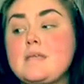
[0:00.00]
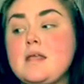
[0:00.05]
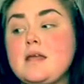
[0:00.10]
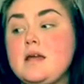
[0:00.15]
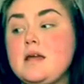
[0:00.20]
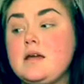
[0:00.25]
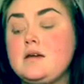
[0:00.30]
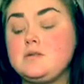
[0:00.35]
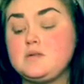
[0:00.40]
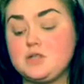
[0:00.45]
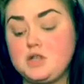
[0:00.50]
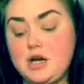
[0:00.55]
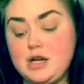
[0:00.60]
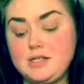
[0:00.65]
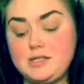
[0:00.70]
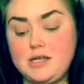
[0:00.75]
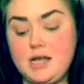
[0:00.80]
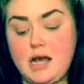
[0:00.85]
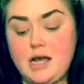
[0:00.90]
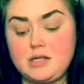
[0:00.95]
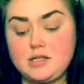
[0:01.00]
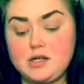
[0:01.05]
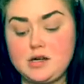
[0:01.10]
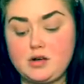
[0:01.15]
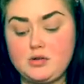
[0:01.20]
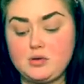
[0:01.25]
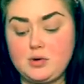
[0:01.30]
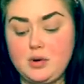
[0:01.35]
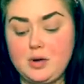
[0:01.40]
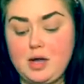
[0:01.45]
It was crazy. I
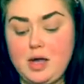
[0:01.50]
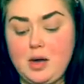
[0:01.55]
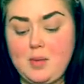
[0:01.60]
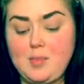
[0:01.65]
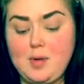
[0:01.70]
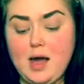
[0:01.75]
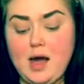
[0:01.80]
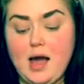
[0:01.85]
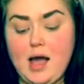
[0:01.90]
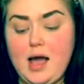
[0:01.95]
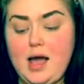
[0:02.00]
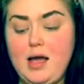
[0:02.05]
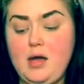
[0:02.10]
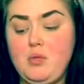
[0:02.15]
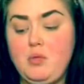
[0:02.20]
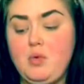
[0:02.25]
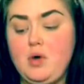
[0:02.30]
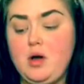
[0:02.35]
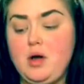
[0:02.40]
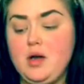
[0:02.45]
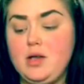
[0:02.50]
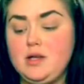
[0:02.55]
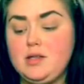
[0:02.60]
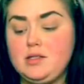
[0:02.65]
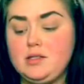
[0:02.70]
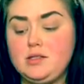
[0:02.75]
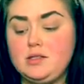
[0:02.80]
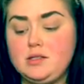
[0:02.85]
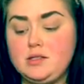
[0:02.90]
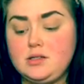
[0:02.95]
started throwing up. I
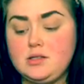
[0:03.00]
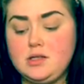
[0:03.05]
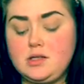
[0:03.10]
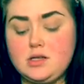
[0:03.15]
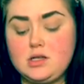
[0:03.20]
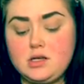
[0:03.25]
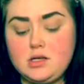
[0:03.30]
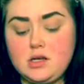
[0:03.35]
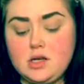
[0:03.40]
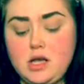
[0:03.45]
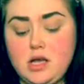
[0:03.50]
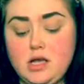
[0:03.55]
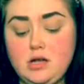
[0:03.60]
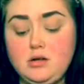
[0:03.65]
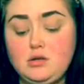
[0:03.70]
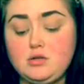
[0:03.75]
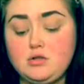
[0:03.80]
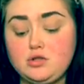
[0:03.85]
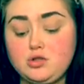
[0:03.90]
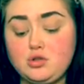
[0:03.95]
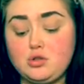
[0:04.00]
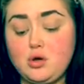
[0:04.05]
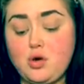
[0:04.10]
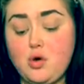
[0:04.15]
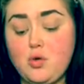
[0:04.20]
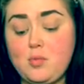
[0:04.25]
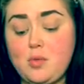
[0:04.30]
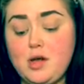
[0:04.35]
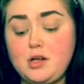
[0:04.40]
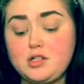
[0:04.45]
was in
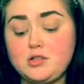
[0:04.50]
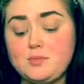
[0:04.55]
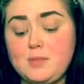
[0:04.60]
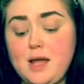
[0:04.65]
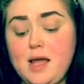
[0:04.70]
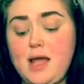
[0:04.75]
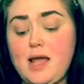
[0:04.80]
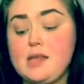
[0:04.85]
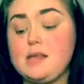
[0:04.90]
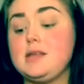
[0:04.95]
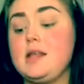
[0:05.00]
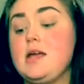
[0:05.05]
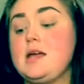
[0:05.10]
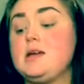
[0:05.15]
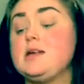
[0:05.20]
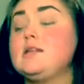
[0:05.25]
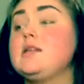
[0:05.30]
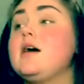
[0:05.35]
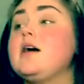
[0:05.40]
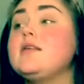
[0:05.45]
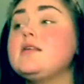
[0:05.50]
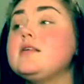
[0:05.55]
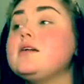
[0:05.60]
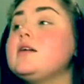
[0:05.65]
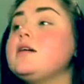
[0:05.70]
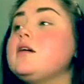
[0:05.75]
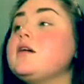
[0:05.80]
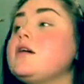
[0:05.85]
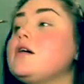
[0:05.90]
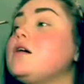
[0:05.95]
so much pain, like
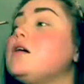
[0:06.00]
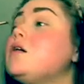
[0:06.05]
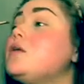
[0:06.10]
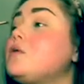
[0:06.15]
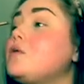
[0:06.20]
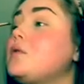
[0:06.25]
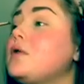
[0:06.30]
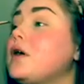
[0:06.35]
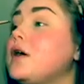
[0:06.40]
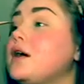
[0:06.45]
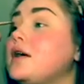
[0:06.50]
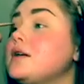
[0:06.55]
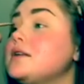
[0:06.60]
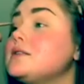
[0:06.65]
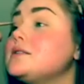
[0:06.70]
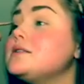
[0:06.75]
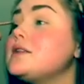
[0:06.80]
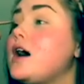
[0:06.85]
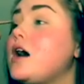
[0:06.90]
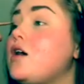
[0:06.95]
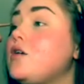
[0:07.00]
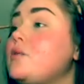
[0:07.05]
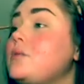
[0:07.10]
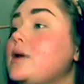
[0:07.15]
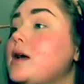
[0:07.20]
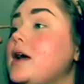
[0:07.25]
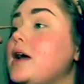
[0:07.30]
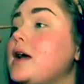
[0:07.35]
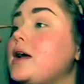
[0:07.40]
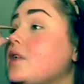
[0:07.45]
nothing was
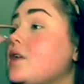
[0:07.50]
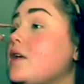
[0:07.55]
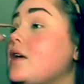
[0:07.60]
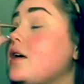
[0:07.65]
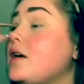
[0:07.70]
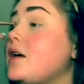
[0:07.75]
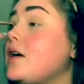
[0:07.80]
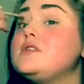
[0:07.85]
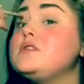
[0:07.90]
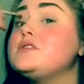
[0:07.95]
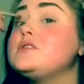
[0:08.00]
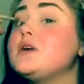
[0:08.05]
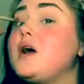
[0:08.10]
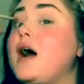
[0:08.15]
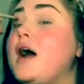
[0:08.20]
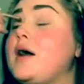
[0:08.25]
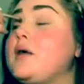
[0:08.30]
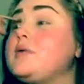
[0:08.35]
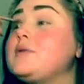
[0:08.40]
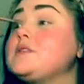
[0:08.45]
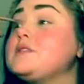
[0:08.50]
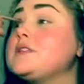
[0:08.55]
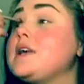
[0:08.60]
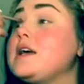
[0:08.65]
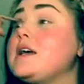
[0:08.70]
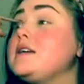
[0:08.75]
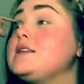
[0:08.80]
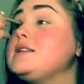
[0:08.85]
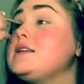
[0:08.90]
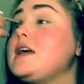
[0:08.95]
helping. So I was
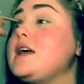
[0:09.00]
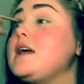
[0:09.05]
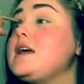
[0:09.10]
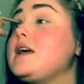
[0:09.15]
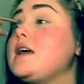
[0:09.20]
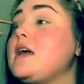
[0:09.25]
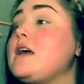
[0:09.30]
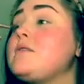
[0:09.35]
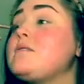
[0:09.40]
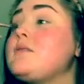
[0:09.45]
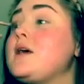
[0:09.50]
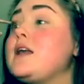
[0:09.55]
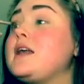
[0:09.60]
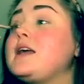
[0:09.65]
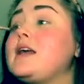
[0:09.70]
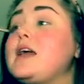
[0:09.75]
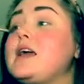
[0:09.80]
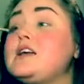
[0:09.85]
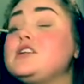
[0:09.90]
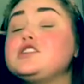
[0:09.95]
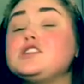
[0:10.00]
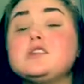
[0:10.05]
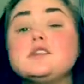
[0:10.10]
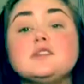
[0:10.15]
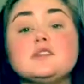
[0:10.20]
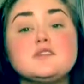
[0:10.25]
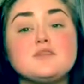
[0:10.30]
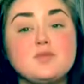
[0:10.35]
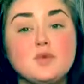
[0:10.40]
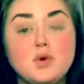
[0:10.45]
like taking
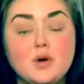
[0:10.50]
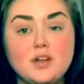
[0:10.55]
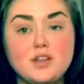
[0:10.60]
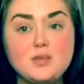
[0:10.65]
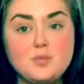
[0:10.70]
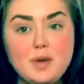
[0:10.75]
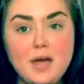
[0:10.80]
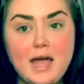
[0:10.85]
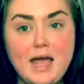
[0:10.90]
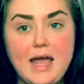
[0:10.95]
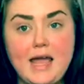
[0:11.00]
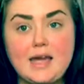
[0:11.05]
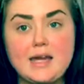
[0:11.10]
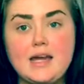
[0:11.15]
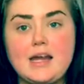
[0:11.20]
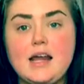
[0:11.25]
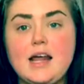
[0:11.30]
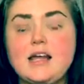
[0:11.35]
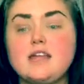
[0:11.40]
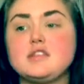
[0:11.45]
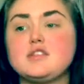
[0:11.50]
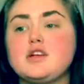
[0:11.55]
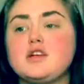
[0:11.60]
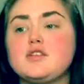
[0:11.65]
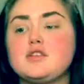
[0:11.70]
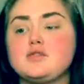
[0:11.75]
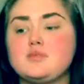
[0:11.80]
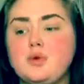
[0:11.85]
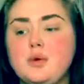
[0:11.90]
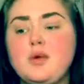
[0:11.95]
medications for the pain and I started
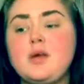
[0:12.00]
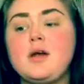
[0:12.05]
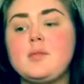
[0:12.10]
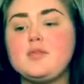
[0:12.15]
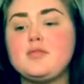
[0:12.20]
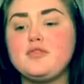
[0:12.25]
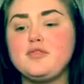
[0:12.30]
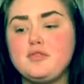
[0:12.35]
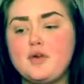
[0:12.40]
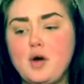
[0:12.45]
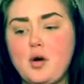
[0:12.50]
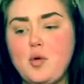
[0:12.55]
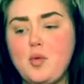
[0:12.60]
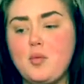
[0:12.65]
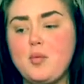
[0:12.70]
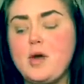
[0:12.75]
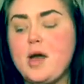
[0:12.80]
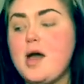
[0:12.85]
throwing up foam